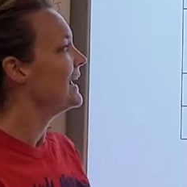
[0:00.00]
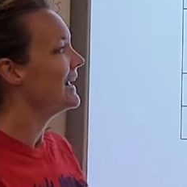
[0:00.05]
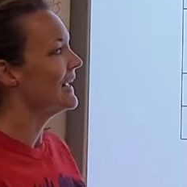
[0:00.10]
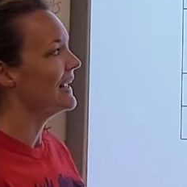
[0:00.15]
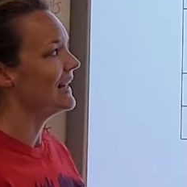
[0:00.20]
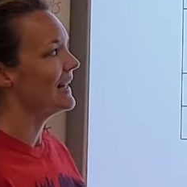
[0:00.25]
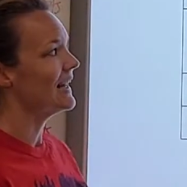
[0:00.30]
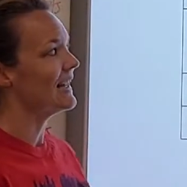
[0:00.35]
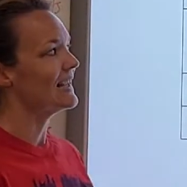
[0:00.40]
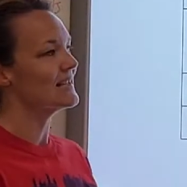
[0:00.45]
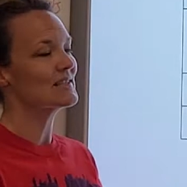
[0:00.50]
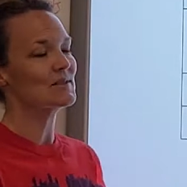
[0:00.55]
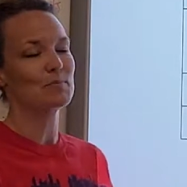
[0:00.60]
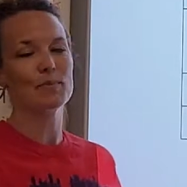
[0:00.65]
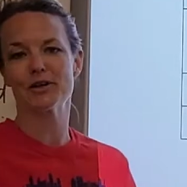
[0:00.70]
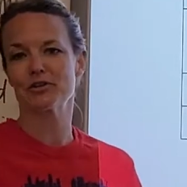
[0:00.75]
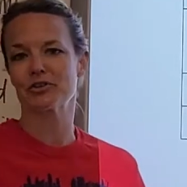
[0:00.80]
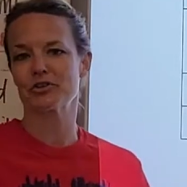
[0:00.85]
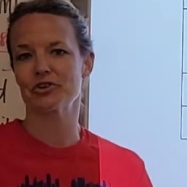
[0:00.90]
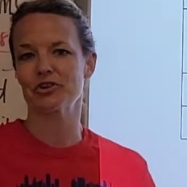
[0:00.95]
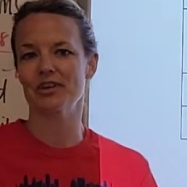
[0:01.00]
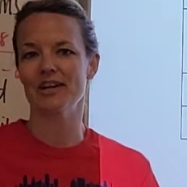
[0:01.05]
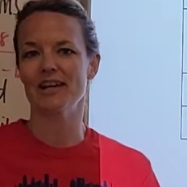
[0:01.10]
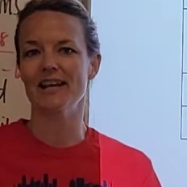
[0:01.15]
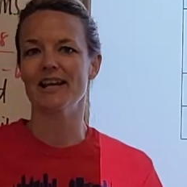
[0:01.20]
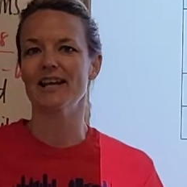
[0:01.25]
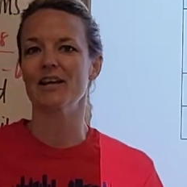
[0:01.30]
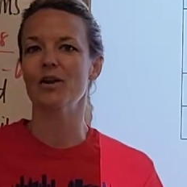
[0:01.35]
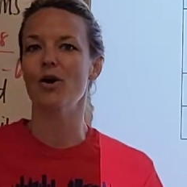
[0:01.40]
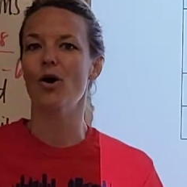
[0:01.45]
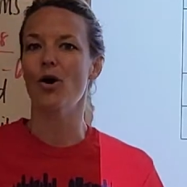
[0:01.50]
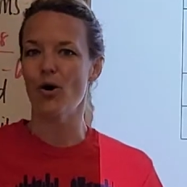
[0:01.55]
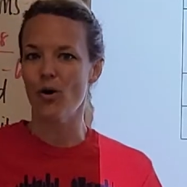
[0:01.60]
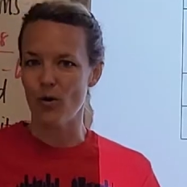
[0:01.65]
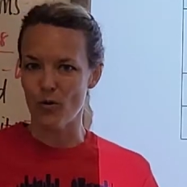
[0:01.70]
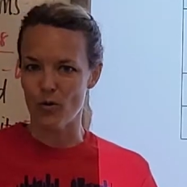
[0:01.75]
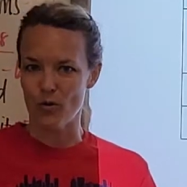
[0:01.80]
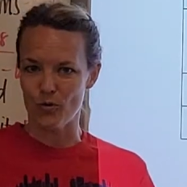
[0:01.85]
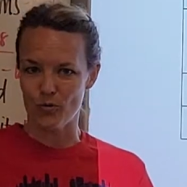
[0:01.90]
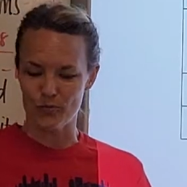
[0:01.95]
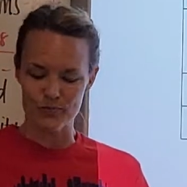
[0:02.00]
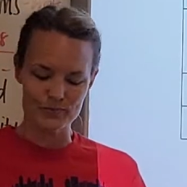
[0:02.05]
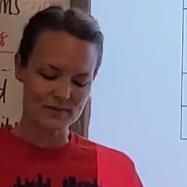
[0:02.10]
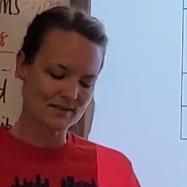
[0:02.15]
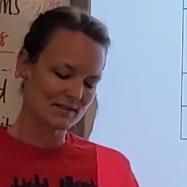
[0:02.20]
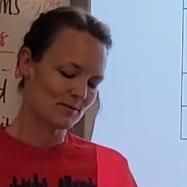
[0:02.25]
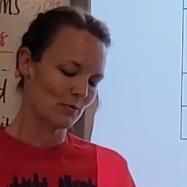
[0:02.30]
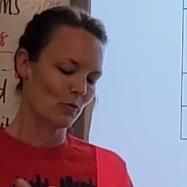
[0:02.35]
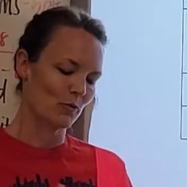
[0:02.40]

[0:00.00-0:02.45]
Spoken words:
It is measured in ohms,